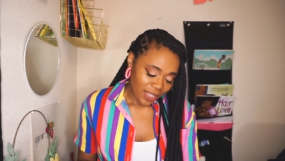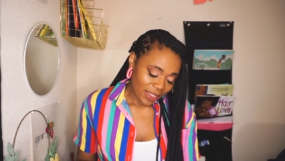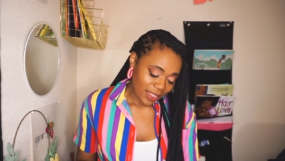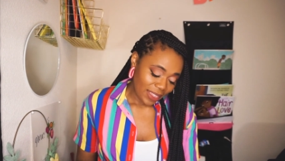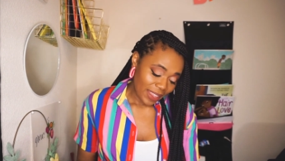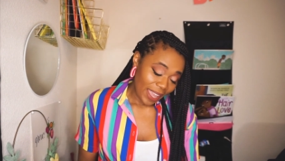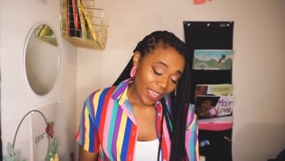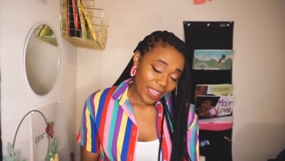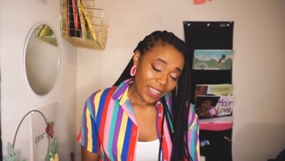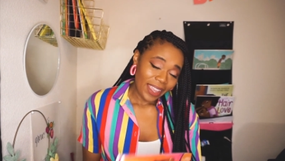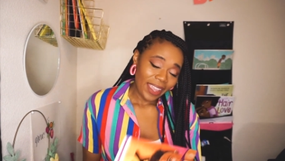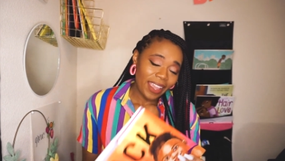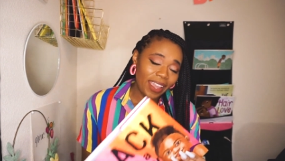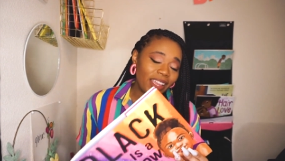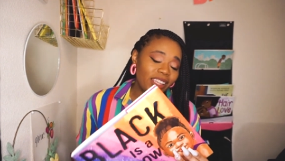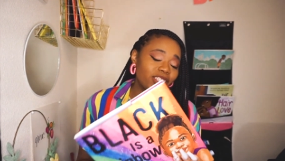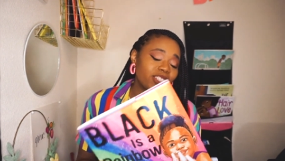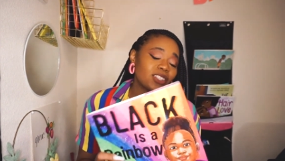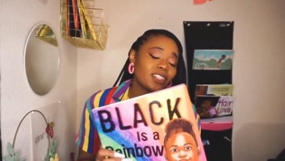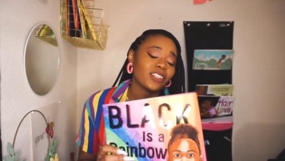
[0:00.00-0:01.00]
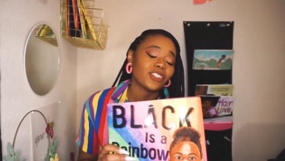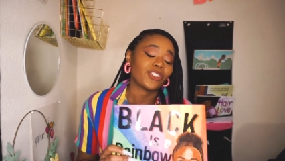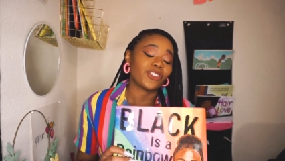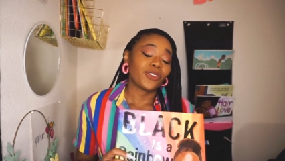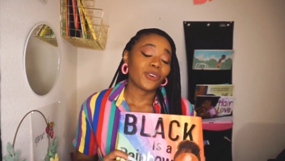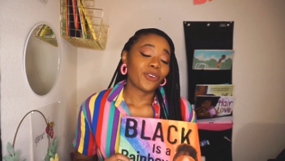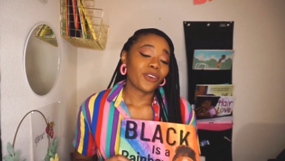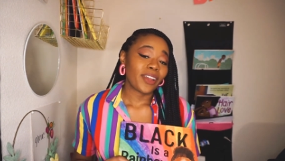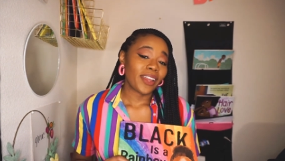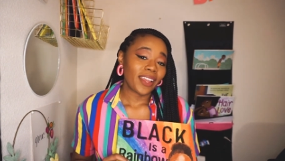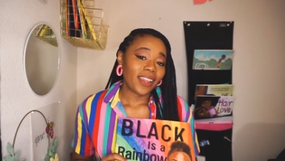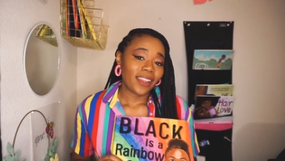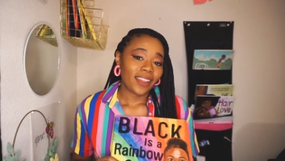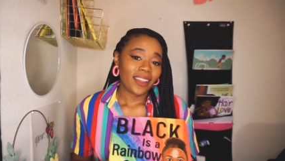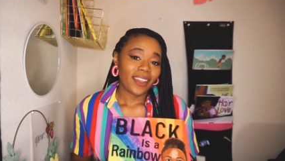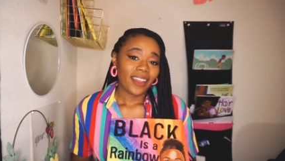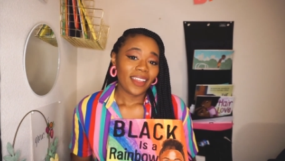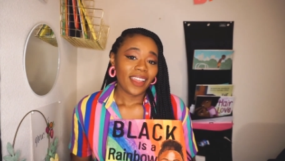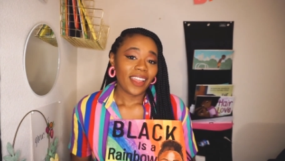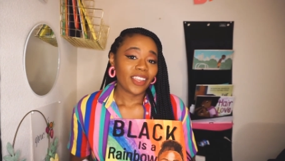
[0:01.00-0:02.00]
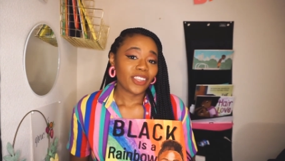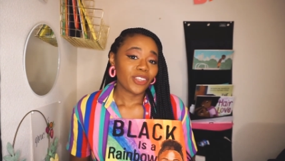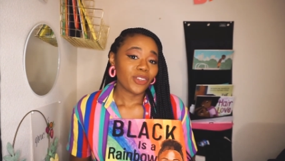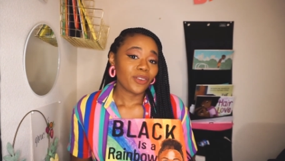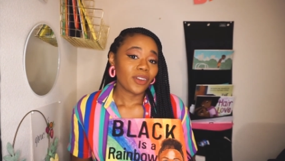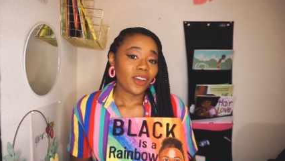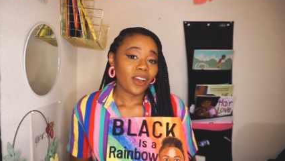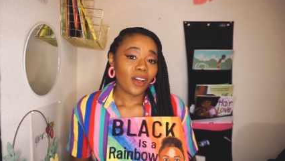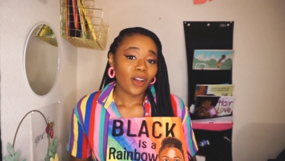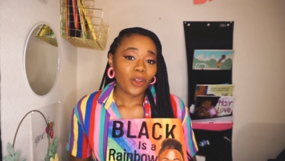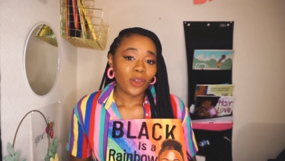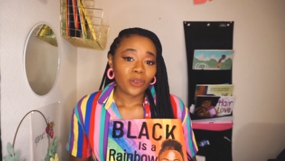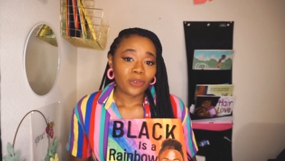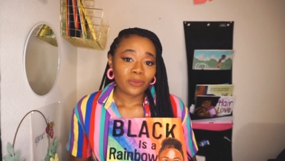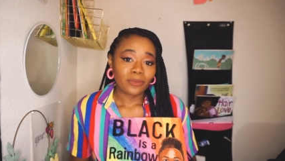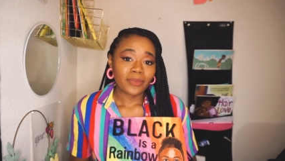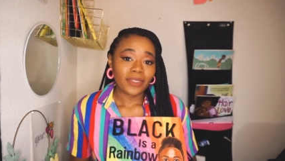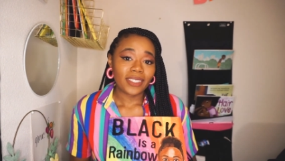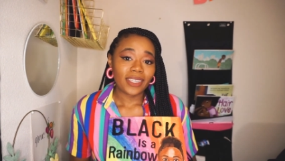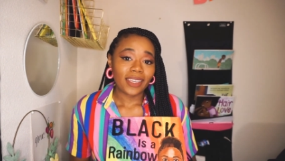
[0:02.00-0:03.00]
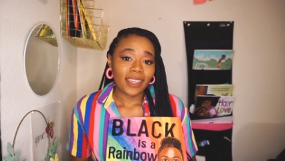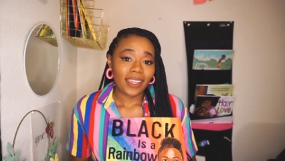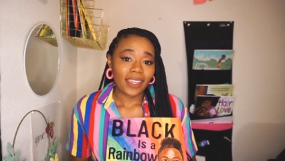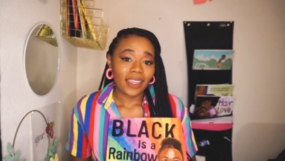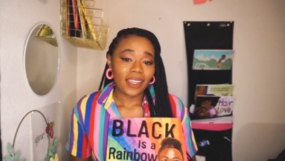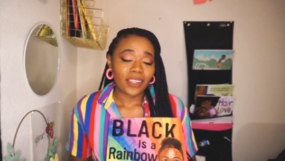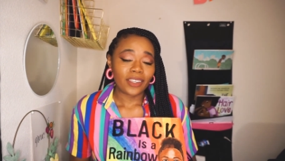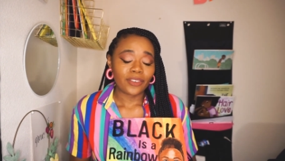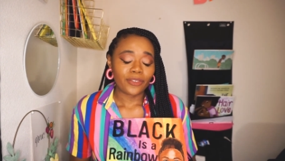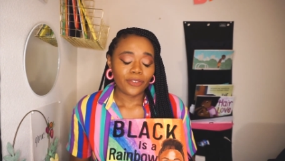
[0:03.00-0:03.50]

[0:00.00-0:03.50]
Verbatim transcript: to thank Angela Joy and Ekua Holmes again